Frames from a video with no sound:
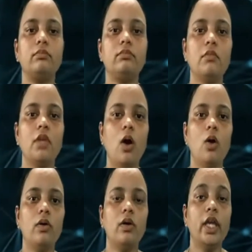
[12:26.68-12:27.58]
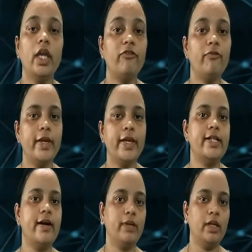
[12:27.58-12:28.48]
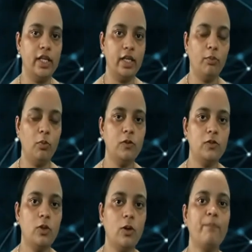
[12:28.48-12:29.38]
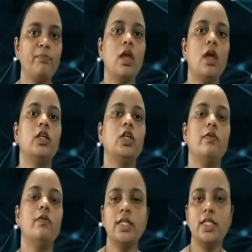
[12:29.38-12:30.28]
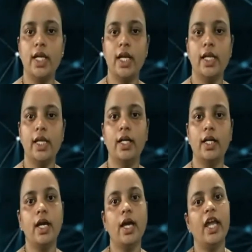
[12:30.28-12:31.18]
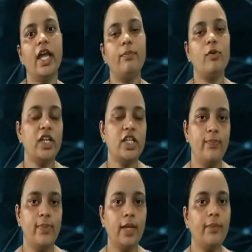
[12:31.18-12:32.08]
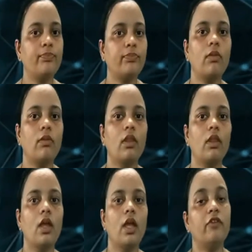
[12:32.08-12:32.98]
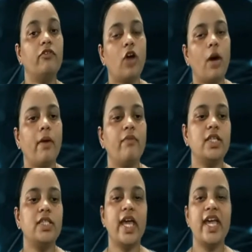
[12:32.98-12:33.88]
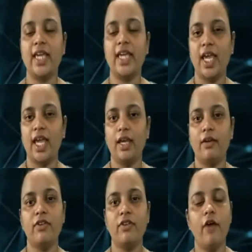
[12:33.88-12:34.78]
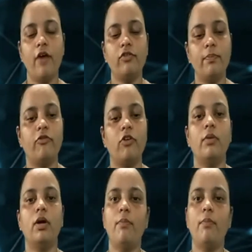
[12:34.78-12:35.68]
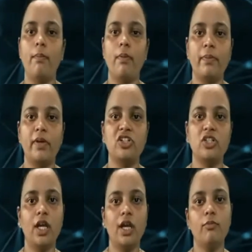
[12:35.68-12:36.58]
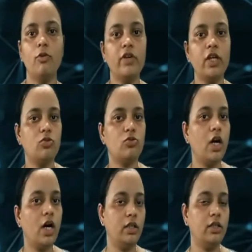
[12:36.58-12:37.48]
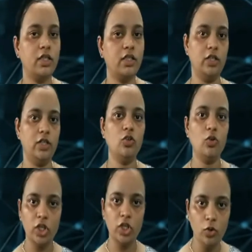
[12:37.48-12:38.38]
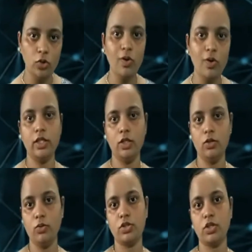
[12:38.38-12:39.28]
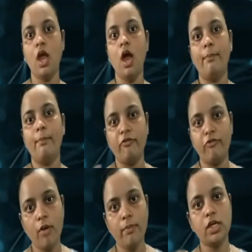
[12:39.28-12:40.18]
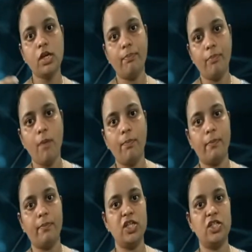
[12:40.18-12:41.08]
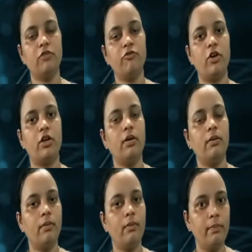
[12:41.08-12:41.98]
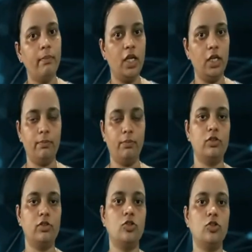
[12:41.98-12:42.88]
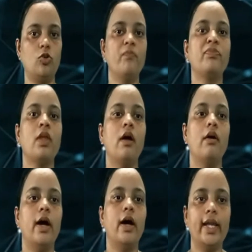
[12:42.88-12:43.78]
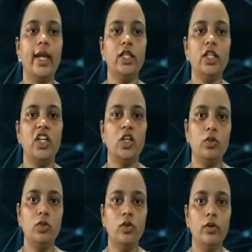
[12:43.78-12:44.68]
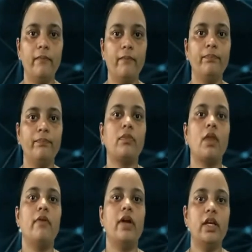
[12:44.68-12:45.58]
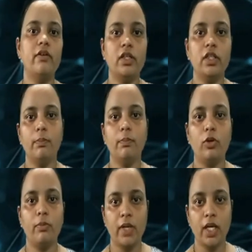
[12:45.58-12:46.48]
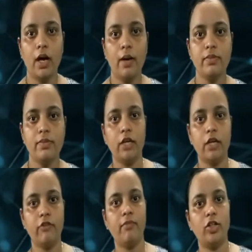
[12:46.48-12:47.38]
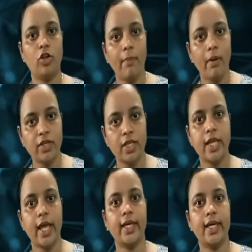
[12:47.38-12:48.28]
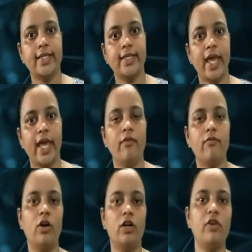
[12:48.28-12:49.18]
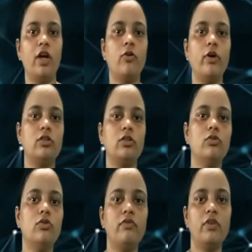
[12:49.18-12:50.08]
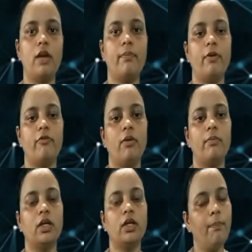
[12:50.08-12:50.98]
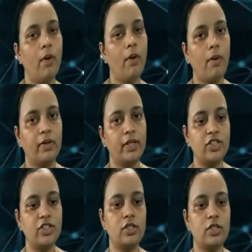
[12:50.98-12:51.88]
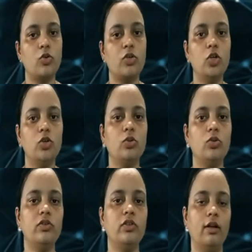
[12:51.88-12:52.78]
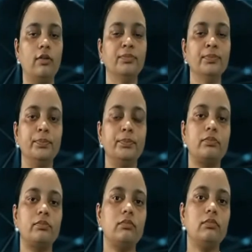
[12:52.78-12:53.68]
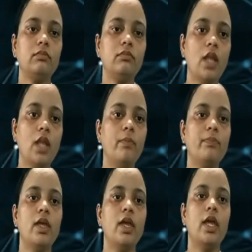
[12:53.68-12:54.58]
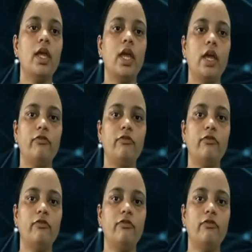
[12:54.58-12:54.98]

Now if B is appeared input, so Q1 state, input is B. If top of the stack A, we have to perform a pop operation and moving to the another state. So Q2 are used performing a pop operation for a B input. So again Q2, whenever the input B comes, if my top of the stack is A, what we are going to do? We are performing a pop operation. So Q2 now. Now if